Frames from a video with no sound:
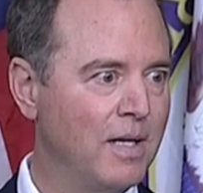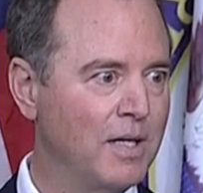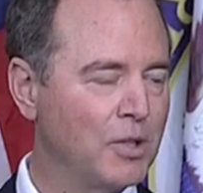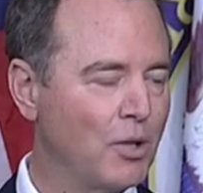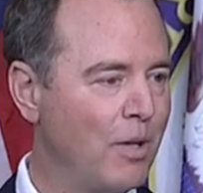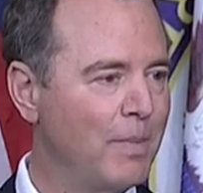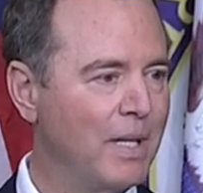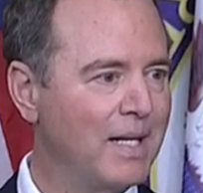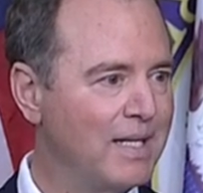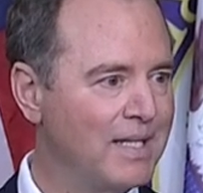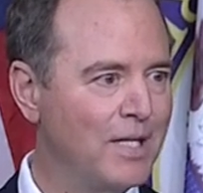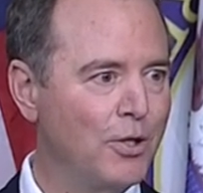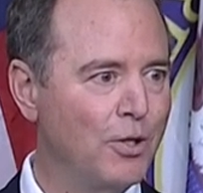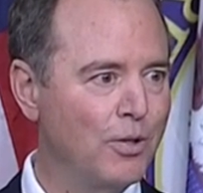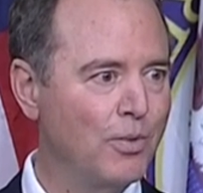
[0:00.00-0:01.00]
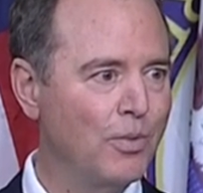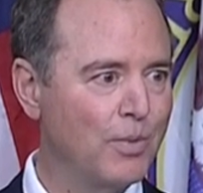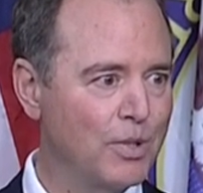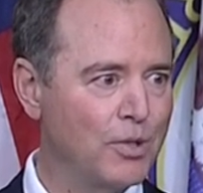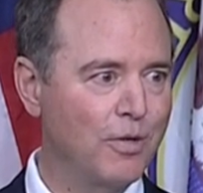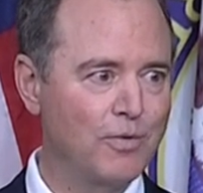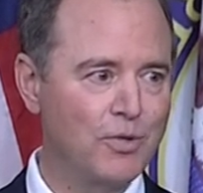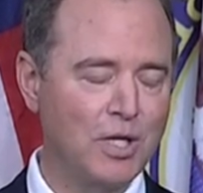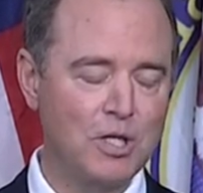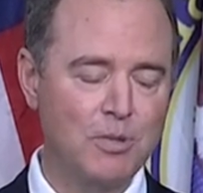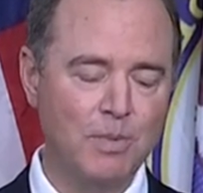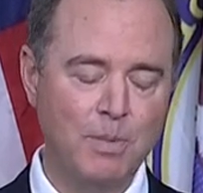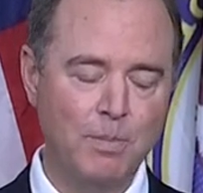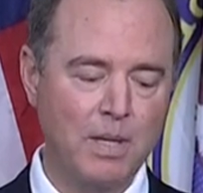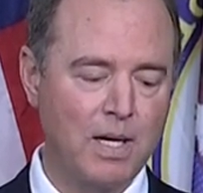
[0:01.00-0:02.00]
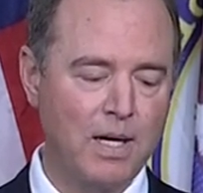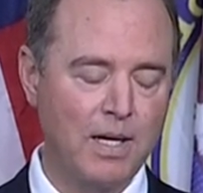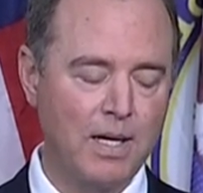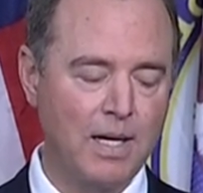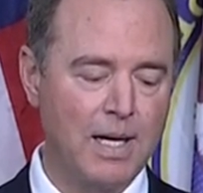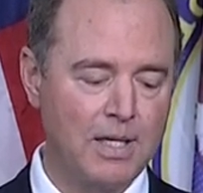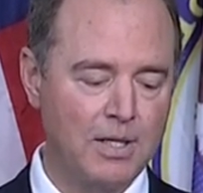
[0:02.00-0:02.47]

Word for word: So I'm going to continue to reserve judgment, but I,